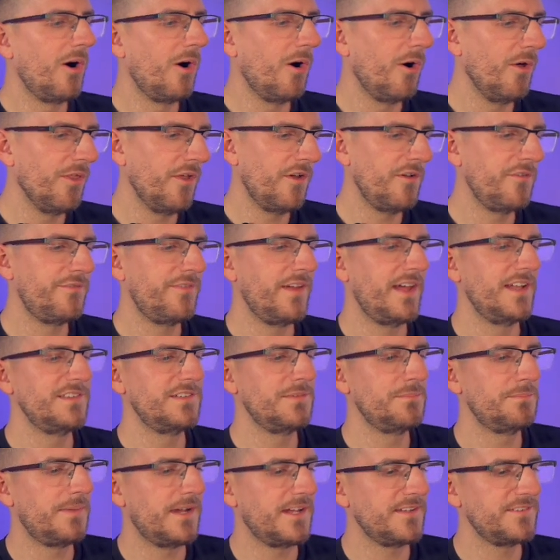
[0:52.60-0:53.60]
Although
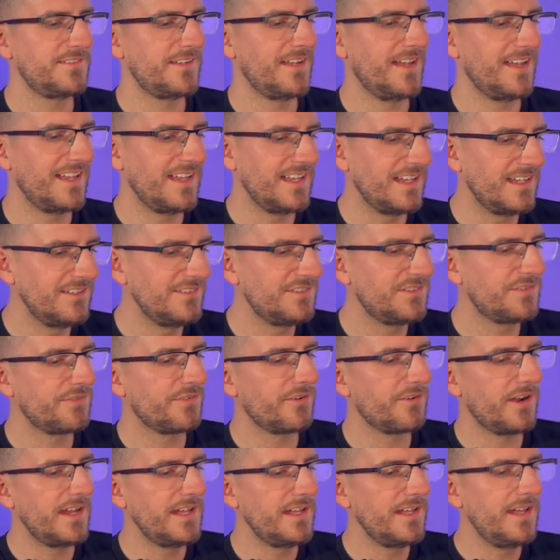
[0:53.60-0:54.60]
Phantombuster is
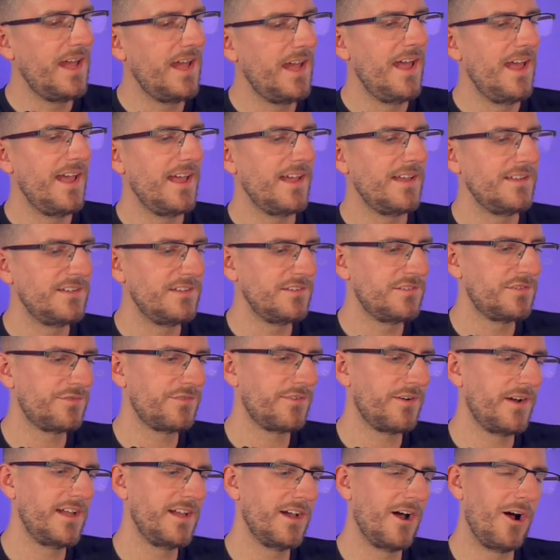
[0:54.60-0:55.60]
free, it is
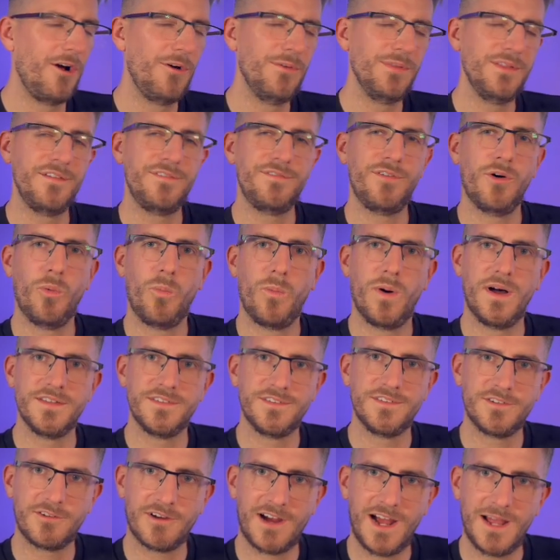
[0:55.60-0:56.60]
free only for
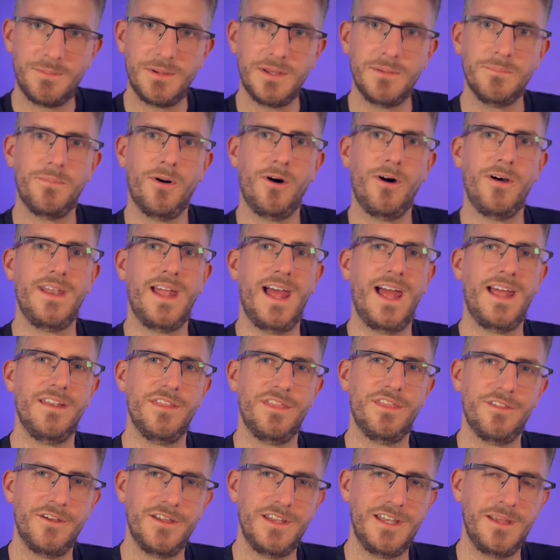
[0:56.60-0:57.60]
one scraping bot
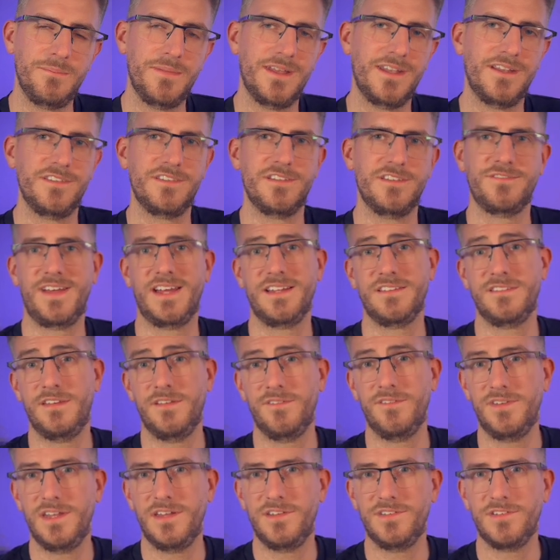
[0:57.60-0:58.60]
and 30 minutes of
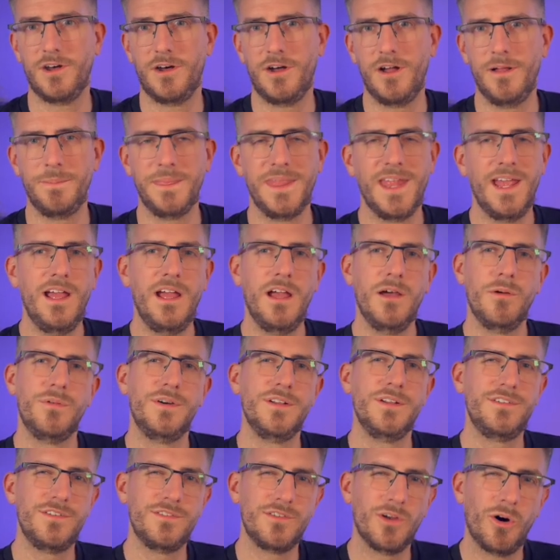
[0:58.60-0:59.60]
activity time,
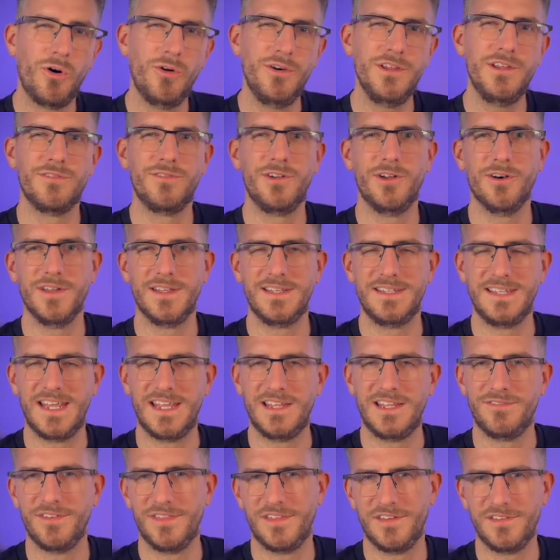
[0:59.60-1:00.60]
which is all you really
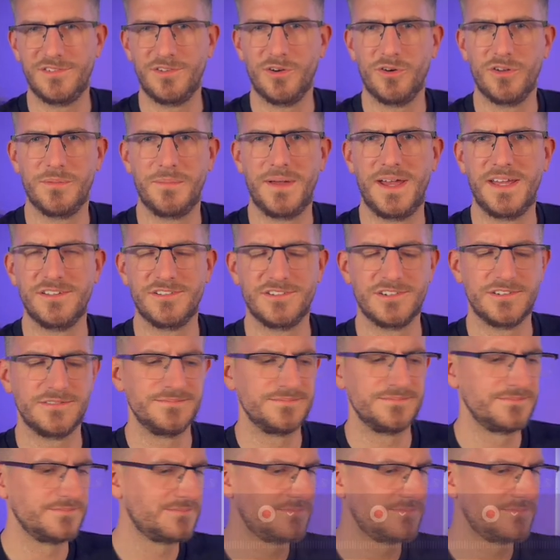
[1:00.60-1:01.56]
need for this automation.